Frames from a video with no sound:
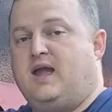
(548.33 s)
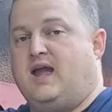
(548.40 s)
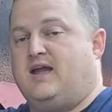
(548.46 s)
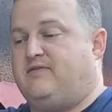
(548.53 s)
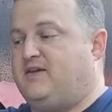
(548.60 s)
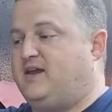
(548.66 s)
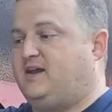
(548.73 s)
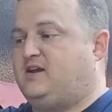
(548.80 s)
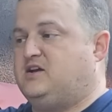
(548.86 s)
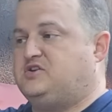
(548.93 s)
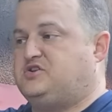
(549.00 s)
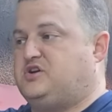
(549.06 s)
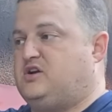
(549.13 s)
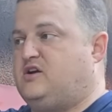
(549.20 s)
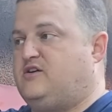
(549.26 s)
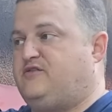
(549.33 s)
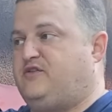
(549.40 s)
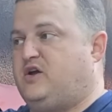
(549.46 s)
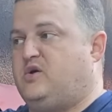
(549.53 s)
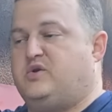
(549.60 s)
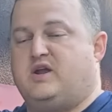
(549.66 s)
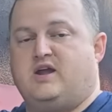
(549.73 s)
and that cuts your
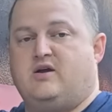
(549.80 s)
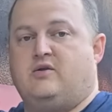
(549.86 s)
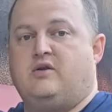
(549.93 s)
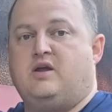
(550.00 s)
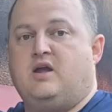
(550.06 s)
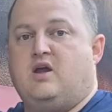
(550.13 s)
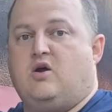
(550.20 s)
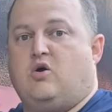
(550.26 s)
airflow down,